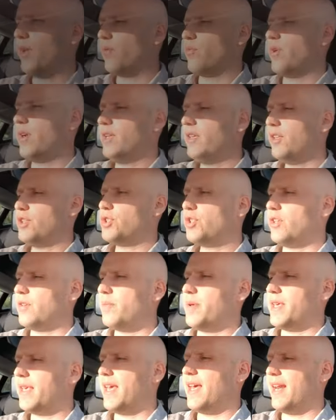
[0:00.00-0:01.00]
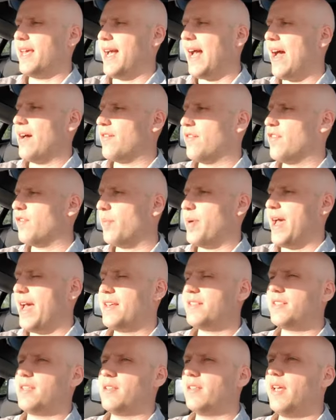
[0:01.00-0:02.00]
really should be getting out of the
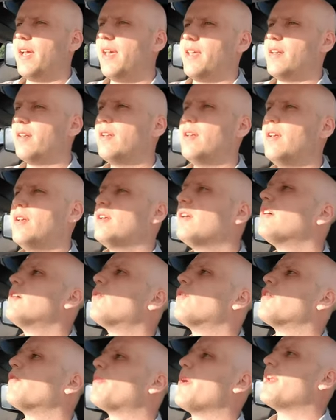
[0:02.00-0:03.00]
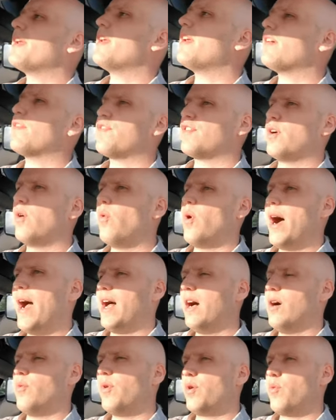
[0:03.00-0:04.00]
passing lane. We've been in it for a
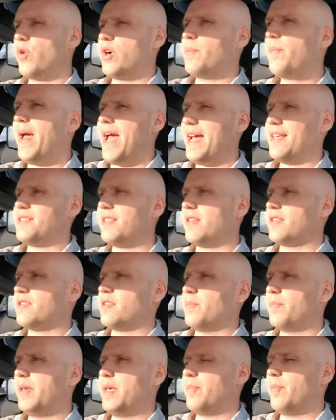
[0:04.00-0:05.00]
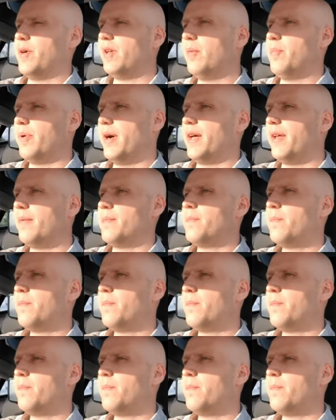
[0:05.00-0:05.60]
while. We were passing some people, but